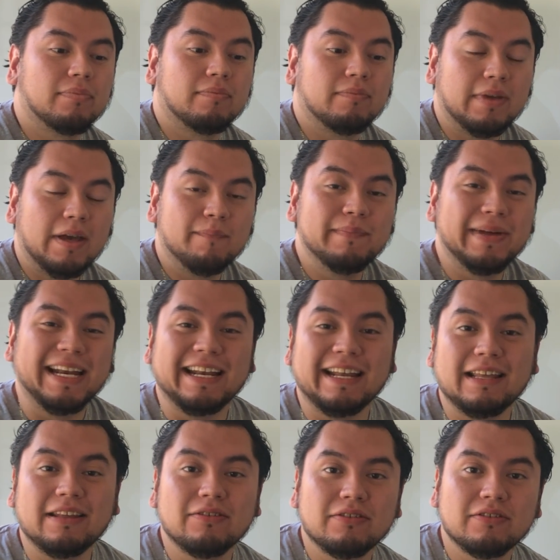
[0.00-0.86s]

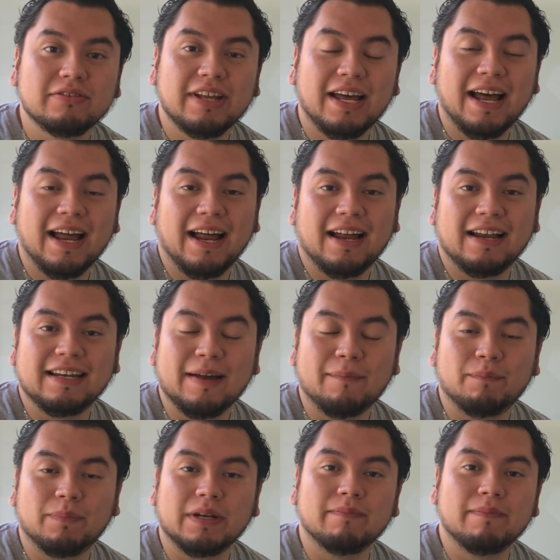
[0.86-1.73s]
Bienvenidos a la
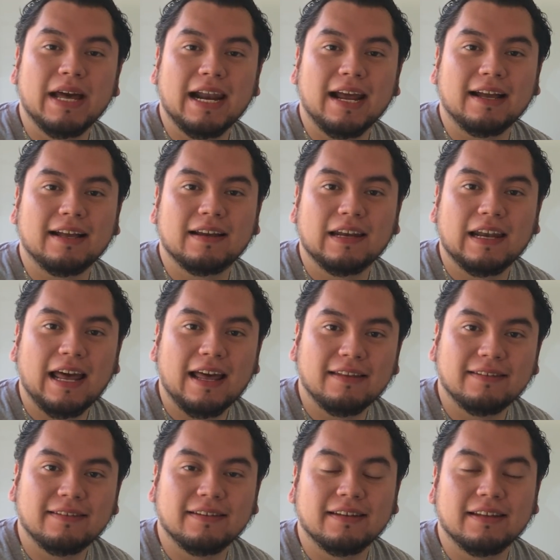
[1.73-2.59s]
primera
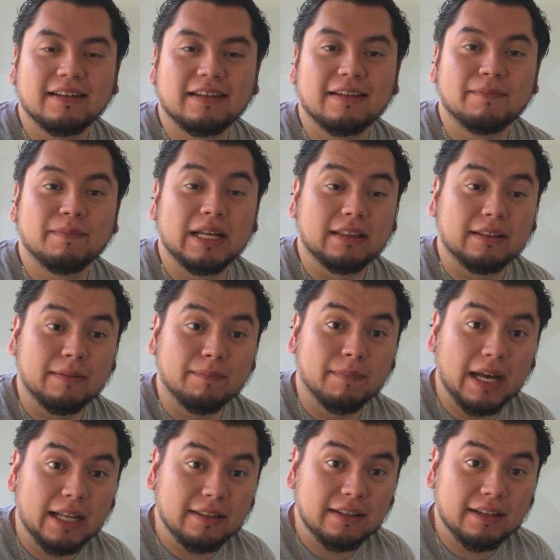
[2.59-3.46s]
clase de
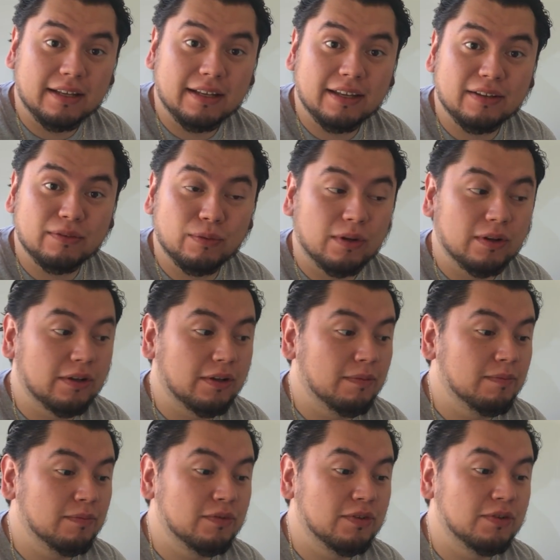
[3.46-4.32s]
matemáticas.
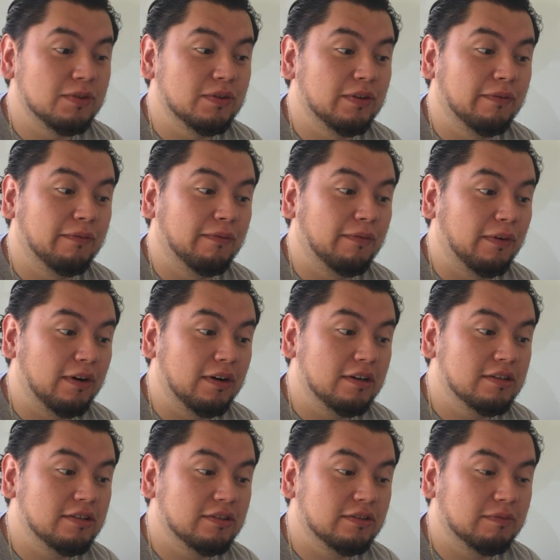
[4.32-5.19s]
Welcome to the
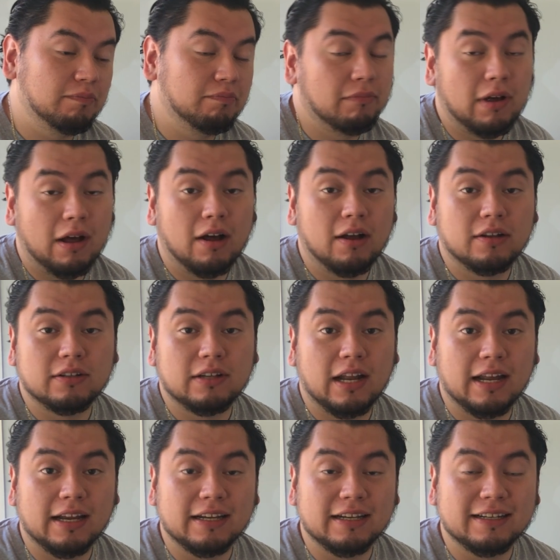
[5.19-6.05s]
first
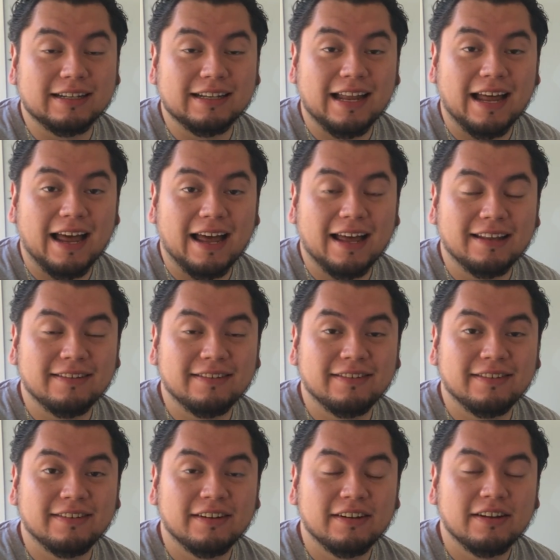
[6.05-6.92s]
online
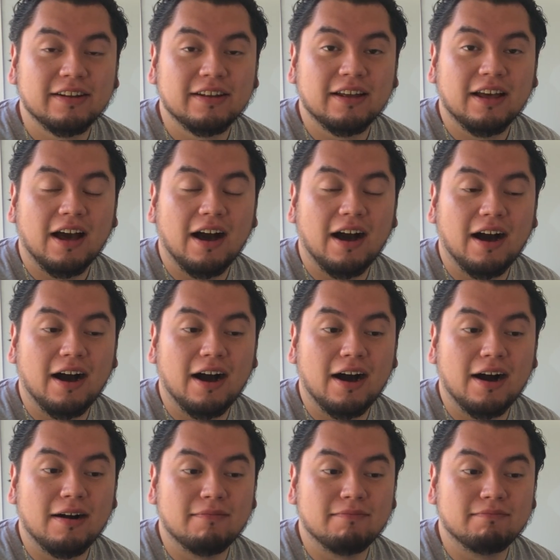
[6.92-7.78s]
class,
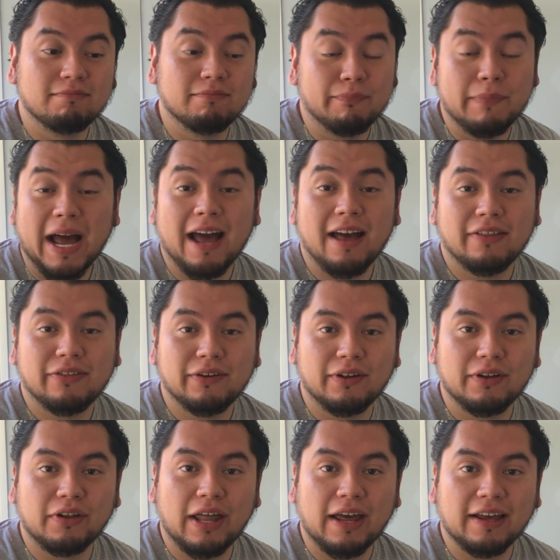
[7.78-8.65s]
math
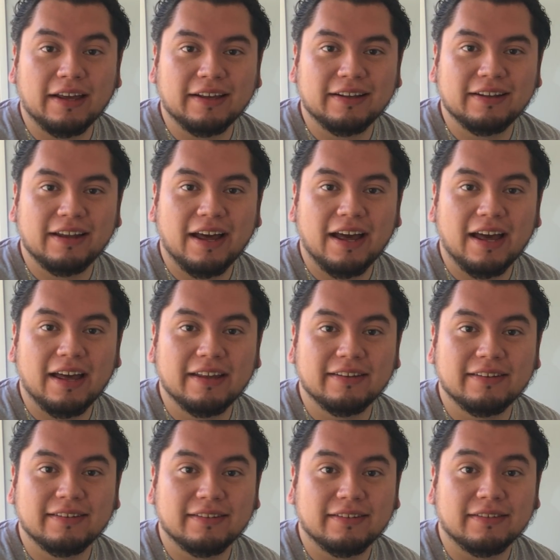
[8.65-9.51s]
online
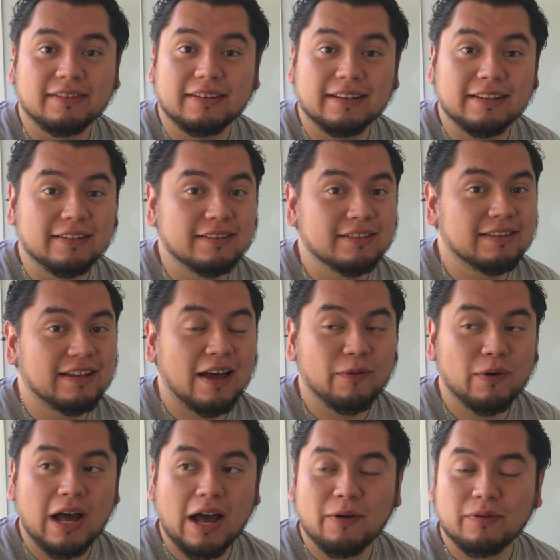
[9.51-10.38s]
class. This is
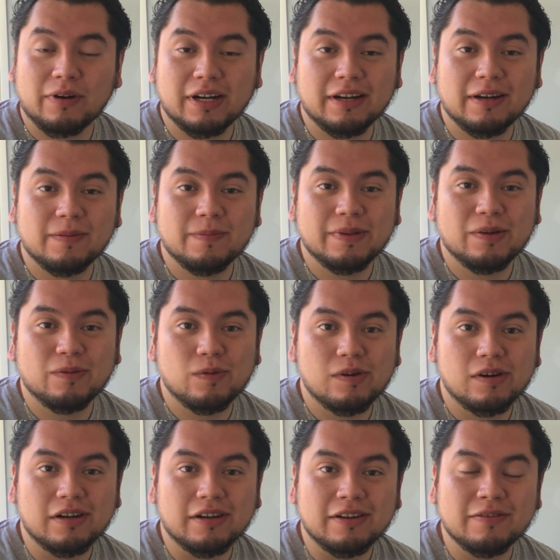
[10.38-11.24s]
how we're going to be
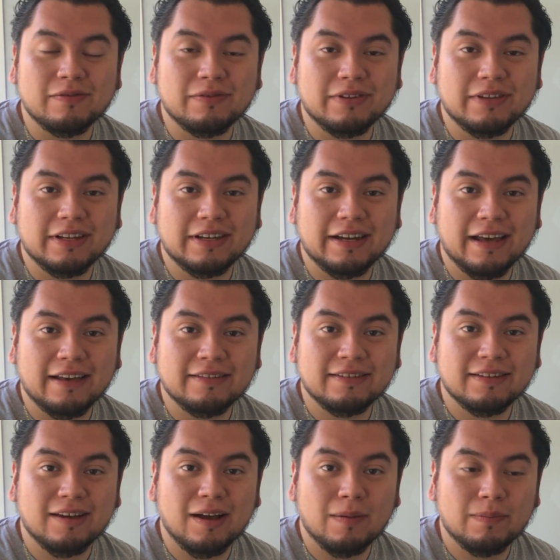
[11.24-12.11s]
working for the
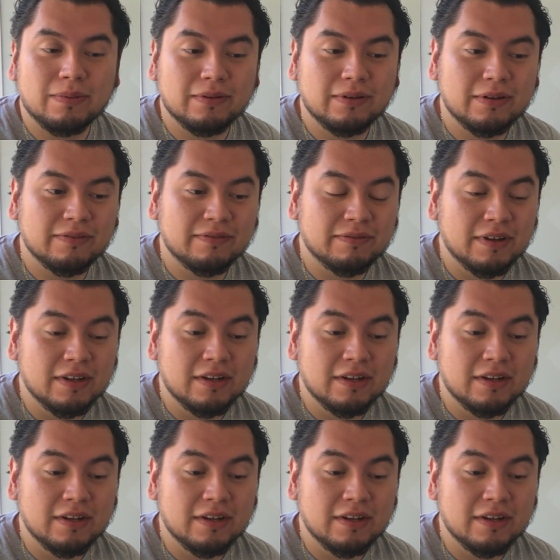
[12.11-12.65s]
next couple